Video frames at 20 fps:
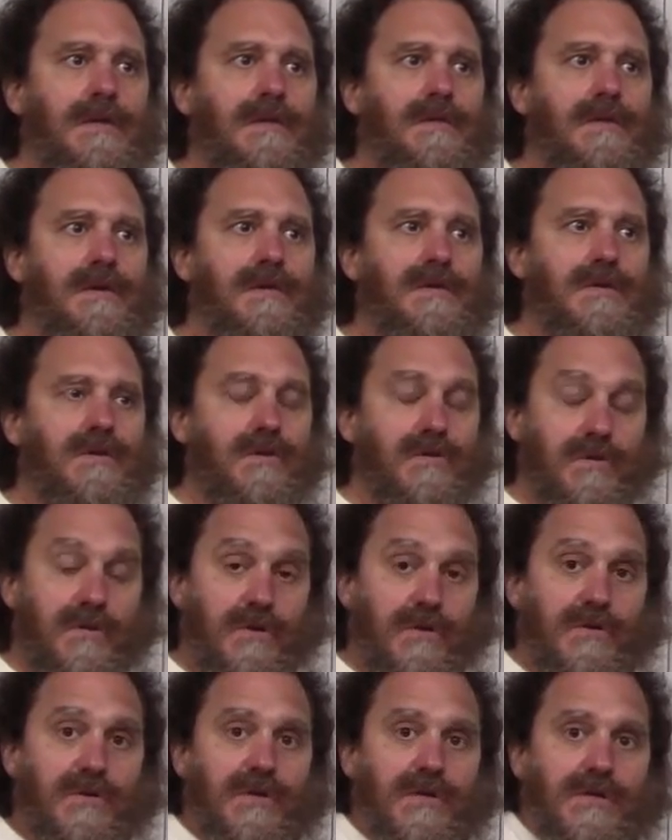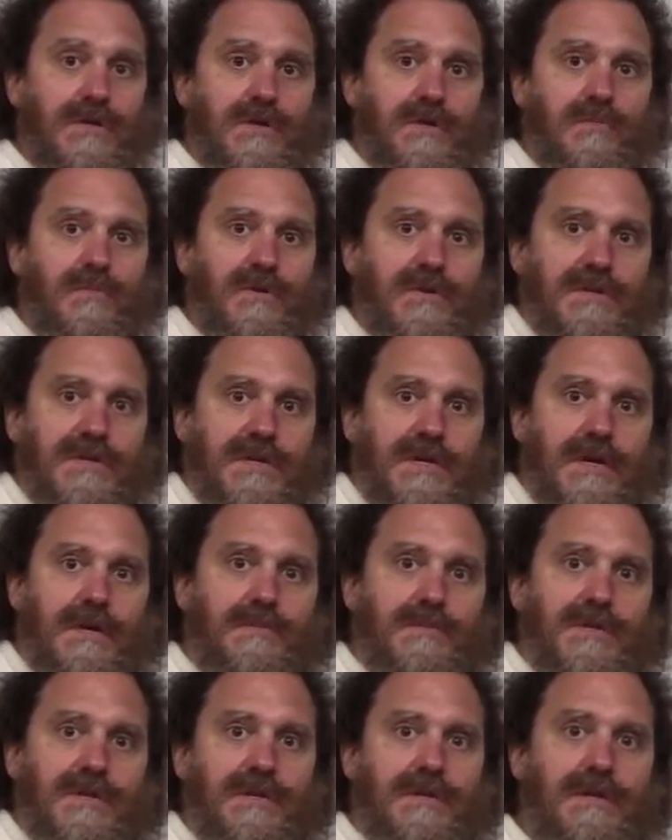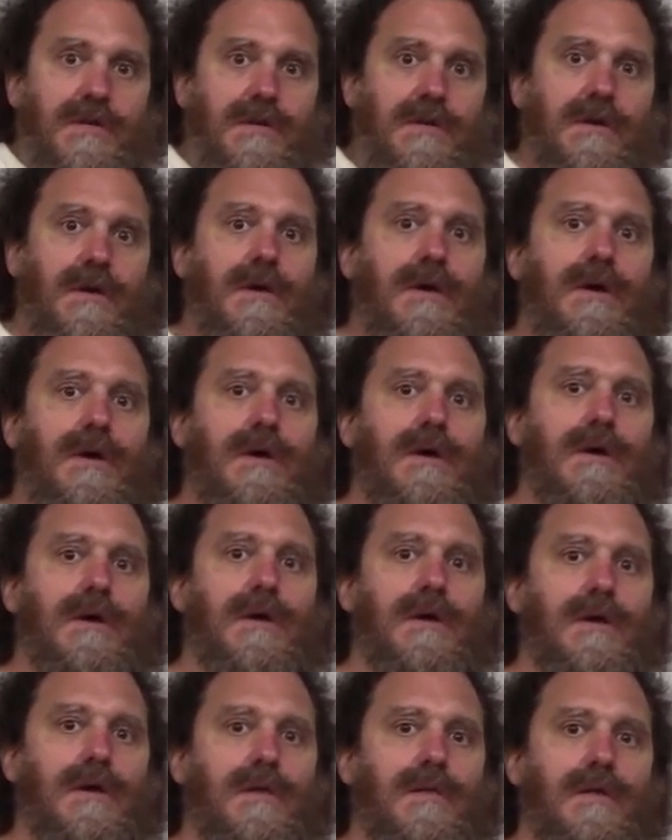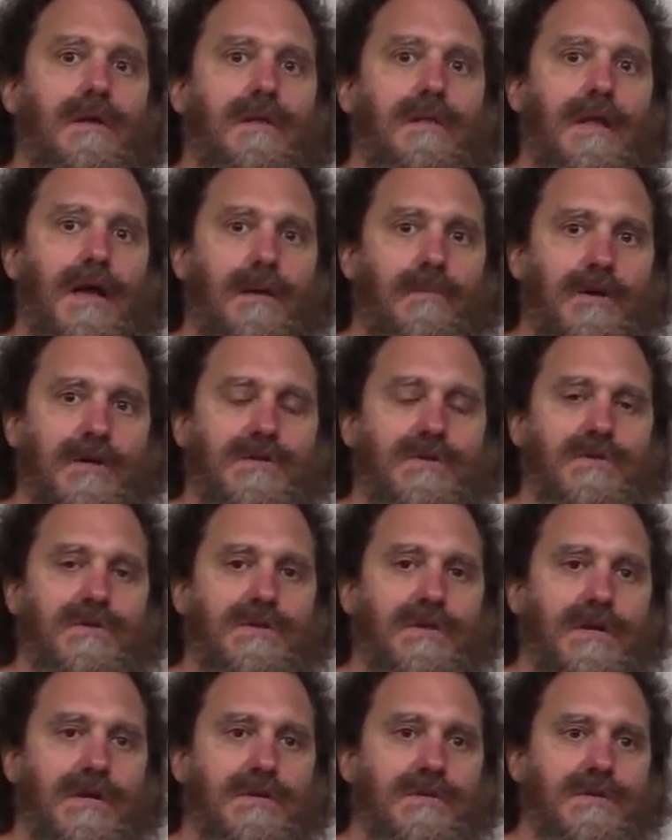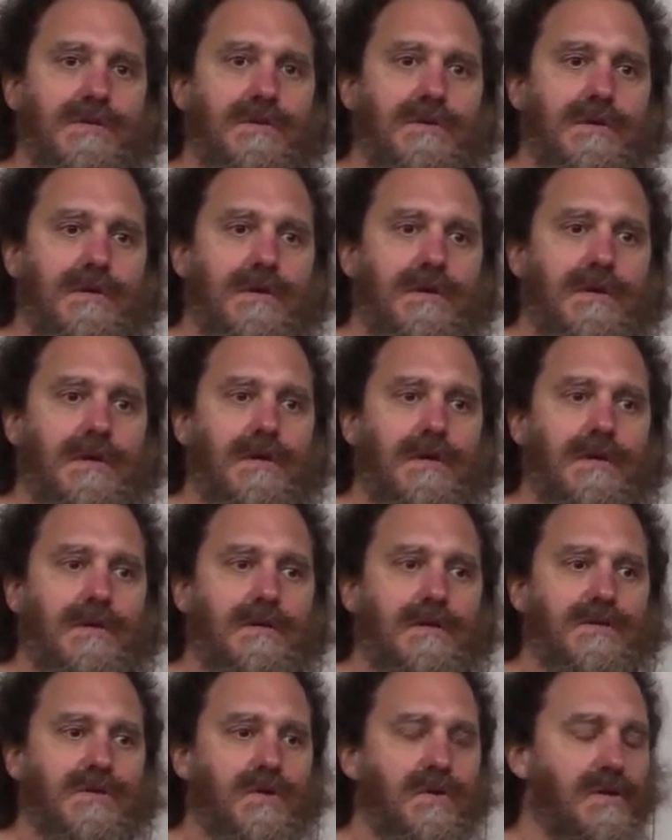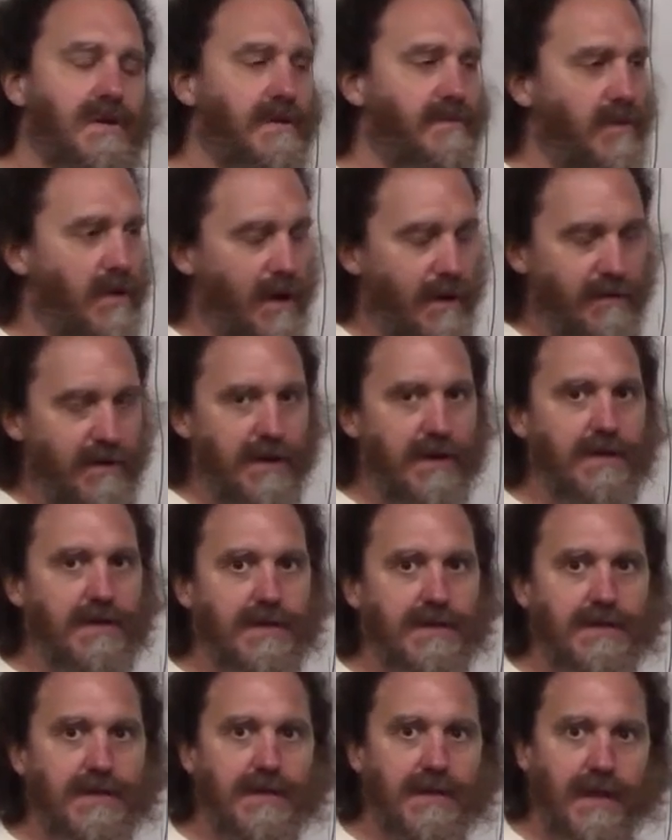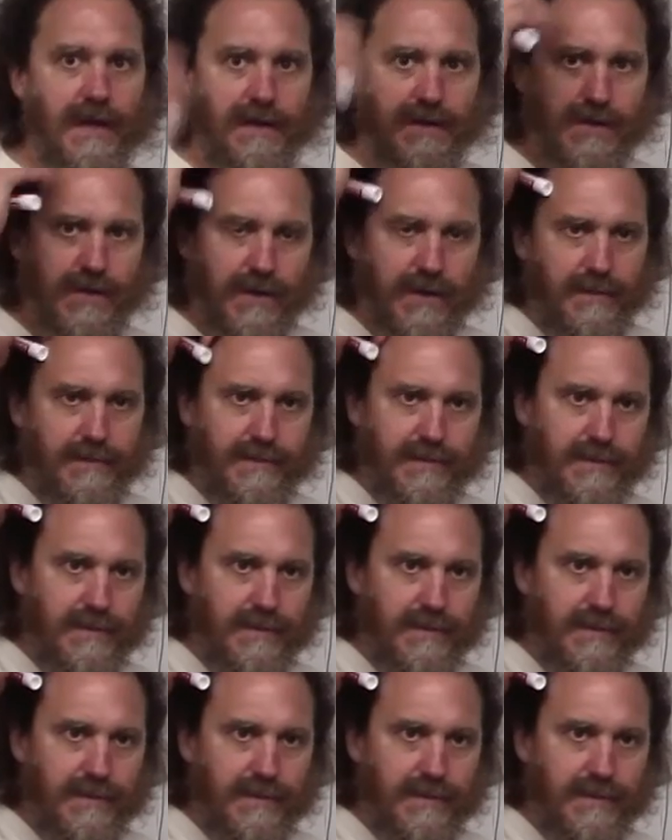You'll use this numerous times in the lab exercise, and this will, if you haven't done this in lecture,